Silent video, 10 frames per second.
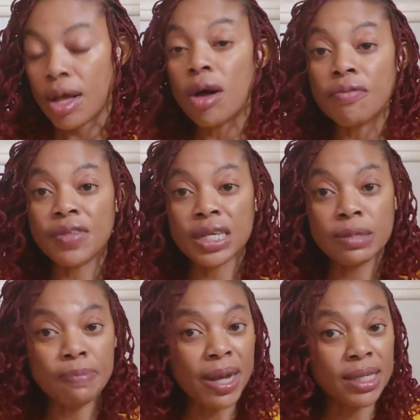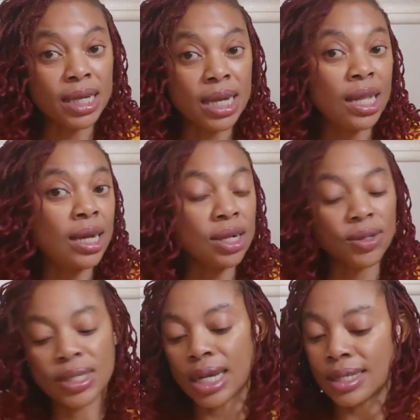of this particular
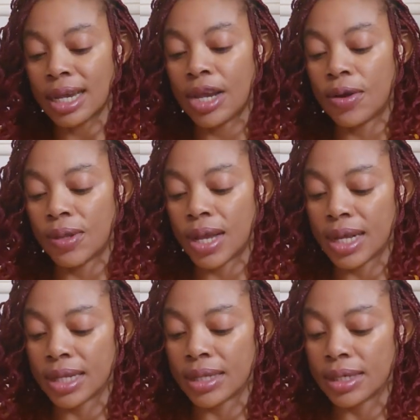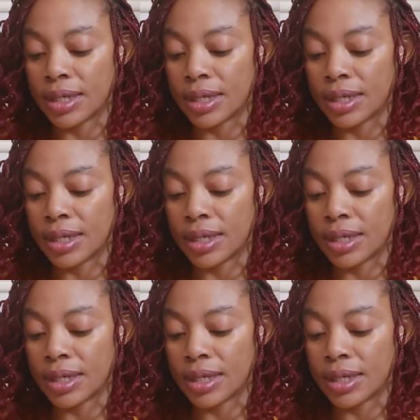glutathione and,